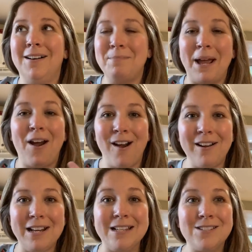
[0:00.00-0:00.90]
my
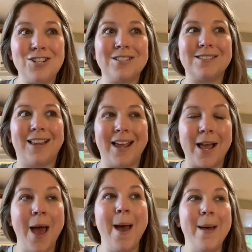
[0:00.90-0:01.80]
heart is just
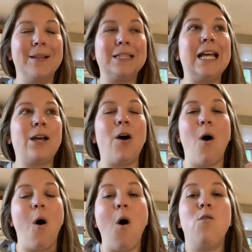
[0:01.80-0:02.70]
like
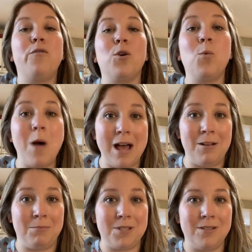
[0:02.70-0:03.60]

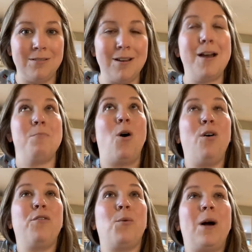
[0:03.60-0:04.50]
overwhelmed. I'm
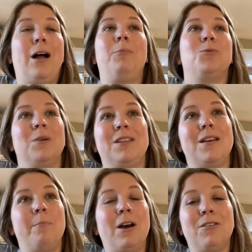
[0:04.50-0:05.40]
overwhelmed with the
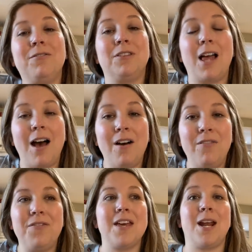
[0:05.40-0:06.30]
amount of
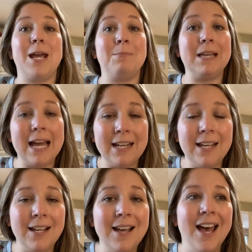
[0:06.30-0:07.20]
love that I am
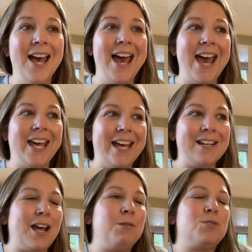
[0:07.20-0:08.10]
getting,
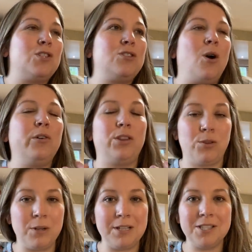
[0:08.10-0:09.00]
and I'm so
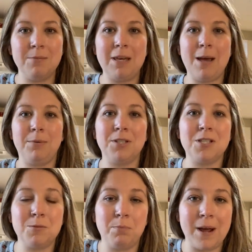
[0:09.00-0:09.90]
thrilled to be able to
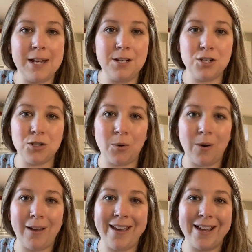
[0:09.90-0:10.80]
spread
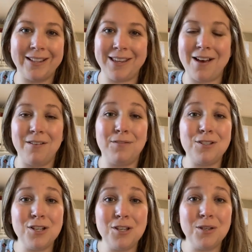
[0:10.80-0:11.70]
joy and love
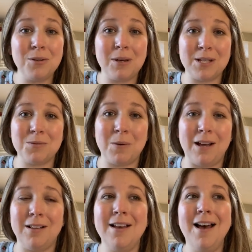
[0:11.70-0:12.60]
to you as
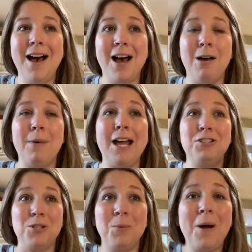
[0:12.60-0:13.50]
well. I
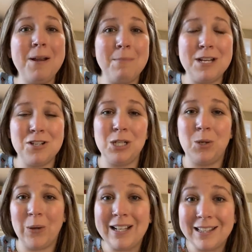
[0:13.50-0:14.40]
do want to mention
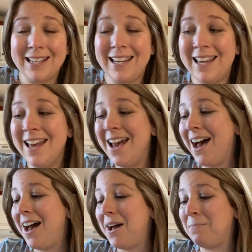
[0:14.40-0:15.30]
quickly,
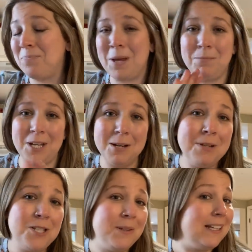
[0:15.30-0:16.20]
I'm going to
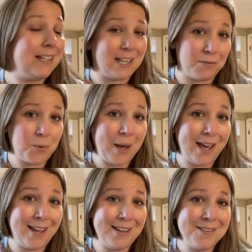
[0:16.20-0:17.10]
be doing a
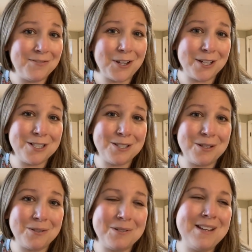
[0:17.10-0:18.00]
giveaway very
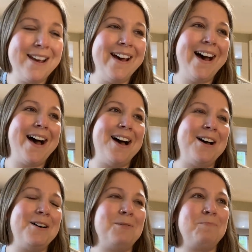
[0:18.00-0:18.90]
soon.
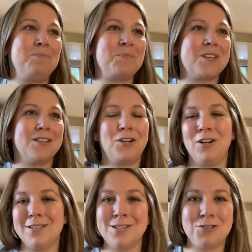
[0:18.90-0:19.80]

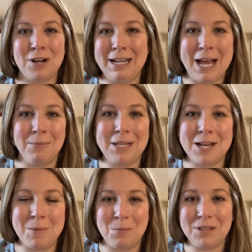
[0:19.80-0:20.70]
Curtis is trying to help me
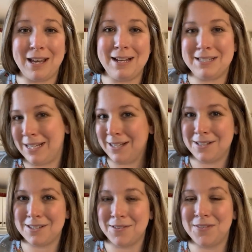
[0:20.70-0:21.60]
come up with
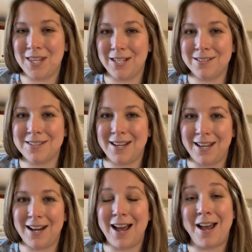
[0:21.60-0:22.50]
ideas of things
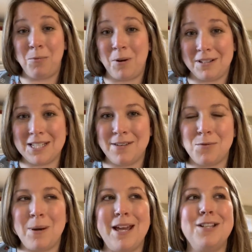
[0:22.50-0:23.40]
that I want to give
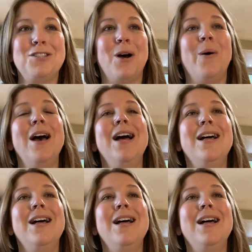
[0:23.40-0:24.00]
away. So